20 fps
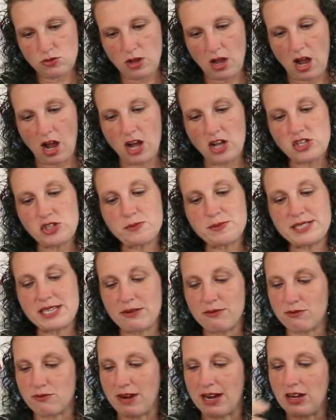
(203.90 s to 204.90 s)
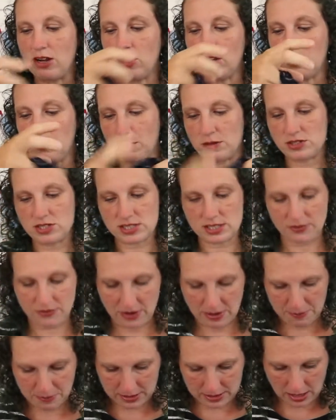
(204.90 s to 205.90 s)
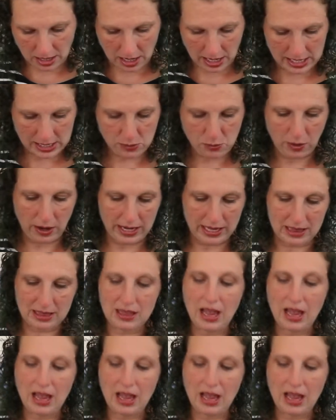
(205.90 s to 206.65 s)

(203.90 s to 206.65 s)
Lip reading: 100% rayon, which is a fabric I quite